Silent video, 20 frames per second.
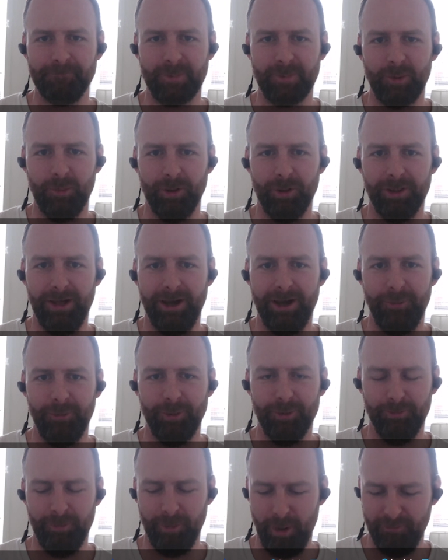
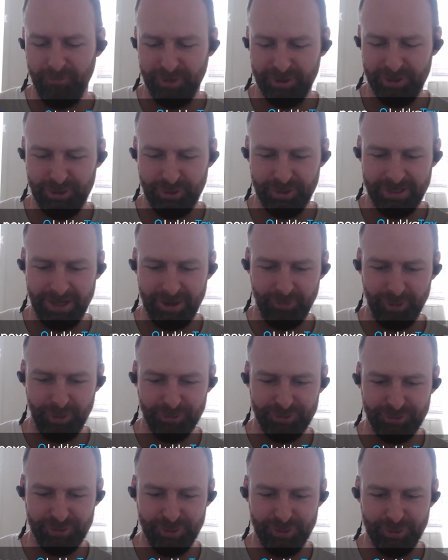We'll hopefully do it again real
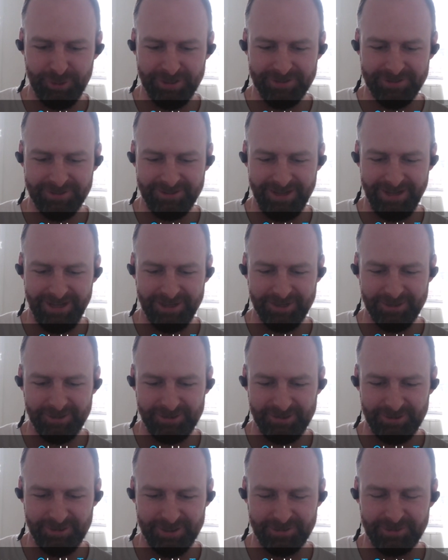soon, as
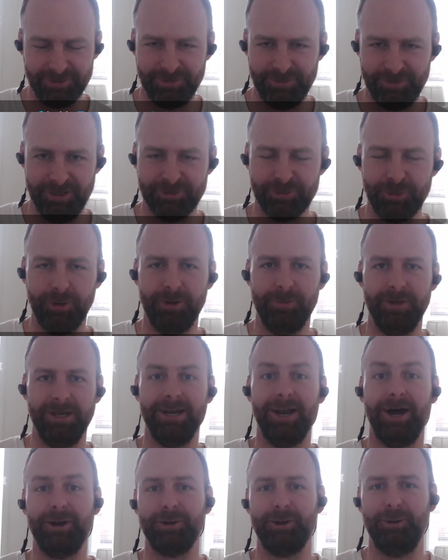this is going to be
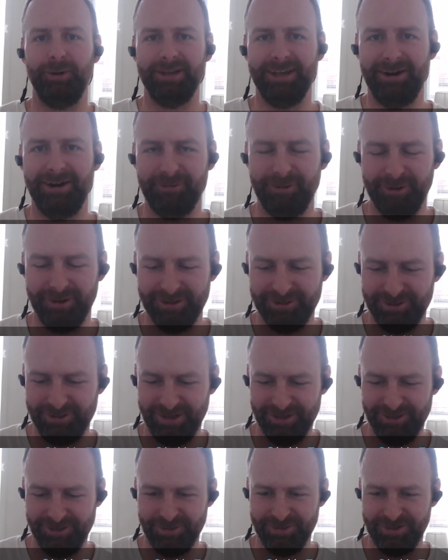an ongoing effort, as
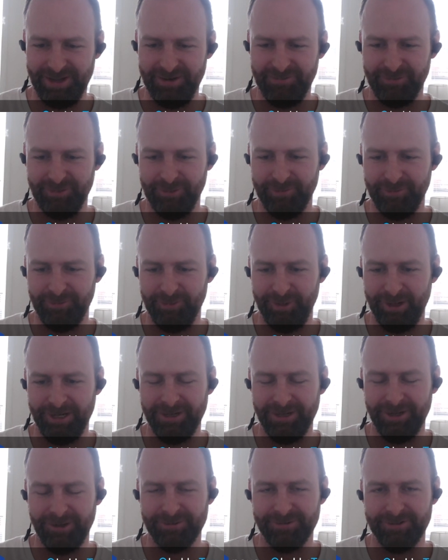you say, for many
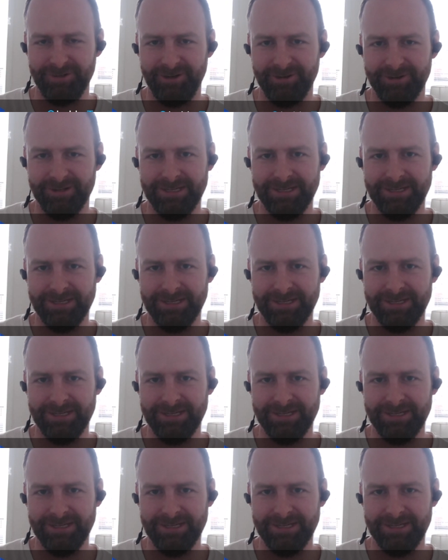years now.